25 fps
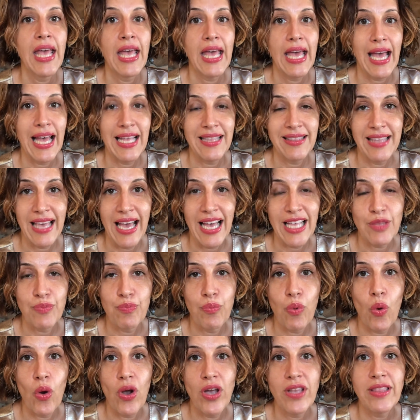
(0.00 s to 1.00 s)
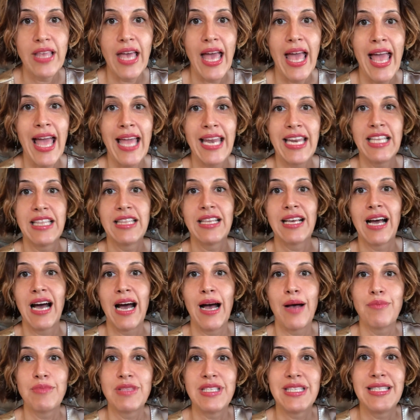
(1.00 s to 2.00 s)
at that point and it
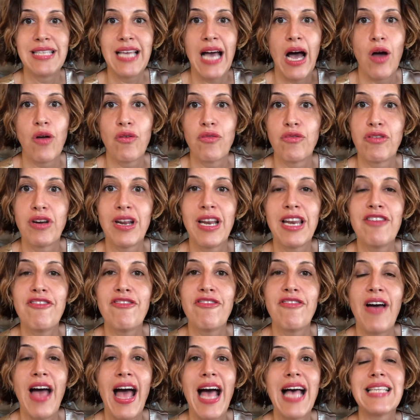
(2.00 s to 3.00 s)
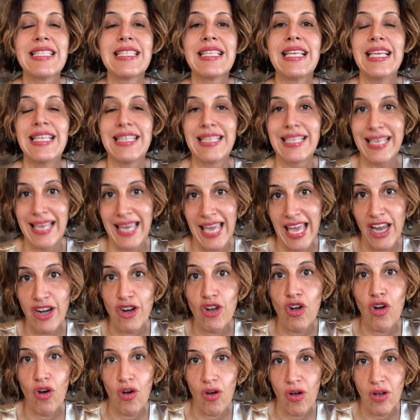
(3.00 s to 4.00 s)
comes down really fast, it can
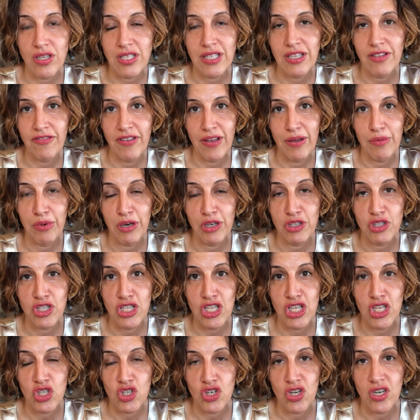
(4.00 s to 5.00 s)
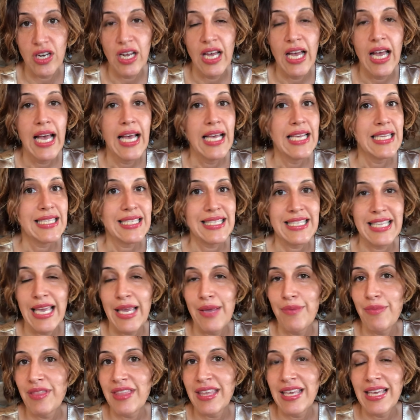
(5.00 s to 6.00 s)
cause the febrile seizure.
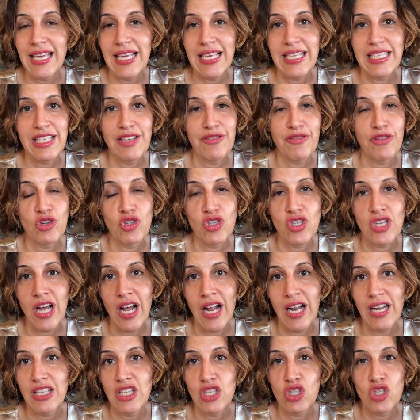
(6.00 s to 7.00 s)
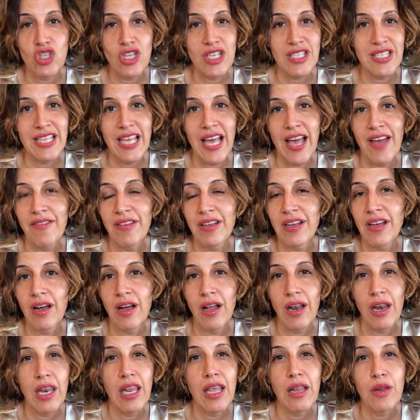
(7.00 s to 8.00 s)
Same thing is if your child is just having
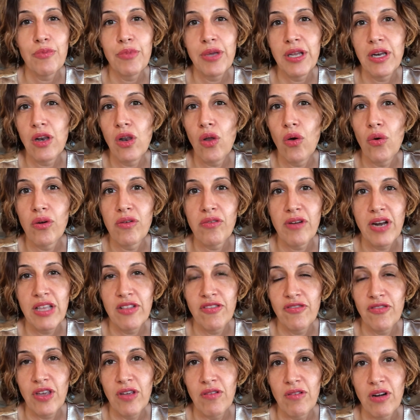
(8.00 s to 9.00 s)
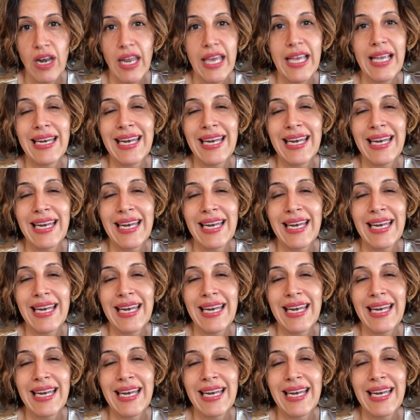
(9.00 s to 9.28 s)
a little bit low-grade fever like